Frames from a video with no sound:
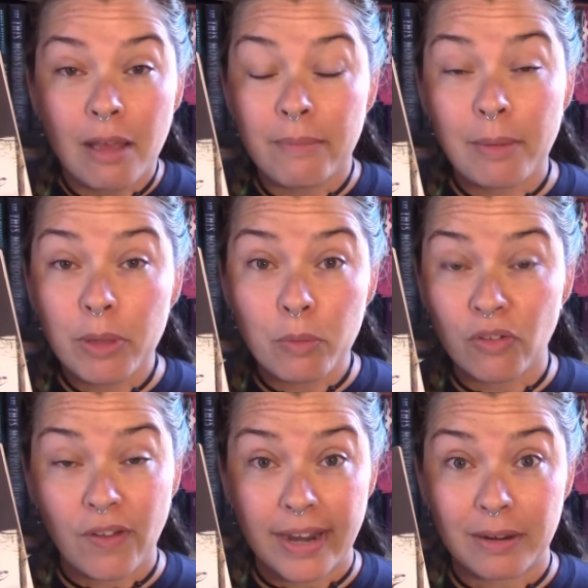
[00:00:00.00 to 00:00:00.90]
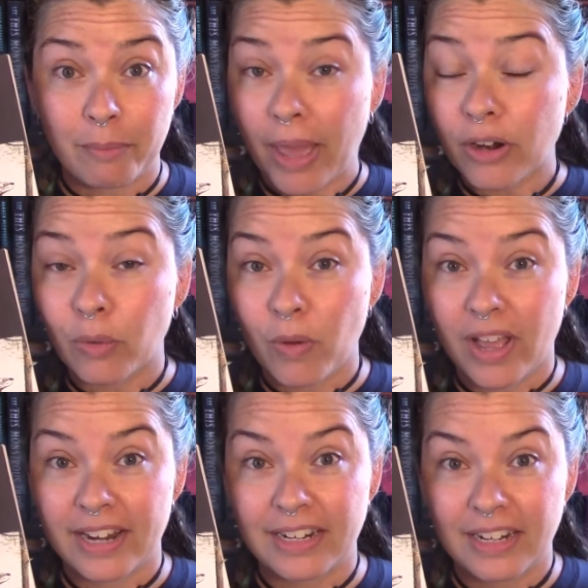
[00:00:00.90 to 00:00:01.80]
Maybe we'll find a better
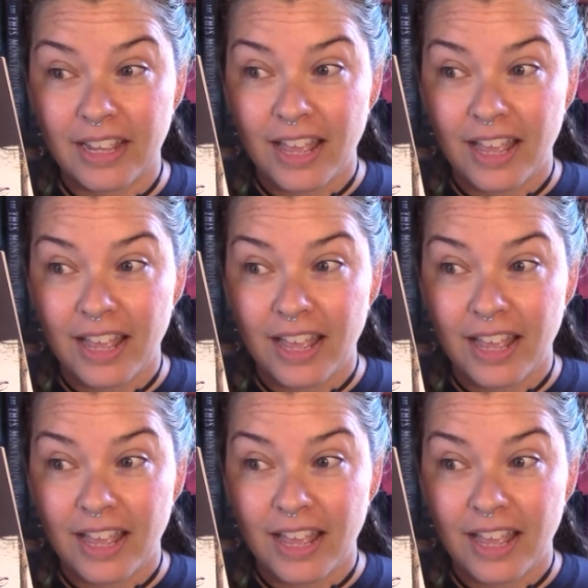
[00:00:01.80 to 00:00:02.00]
one.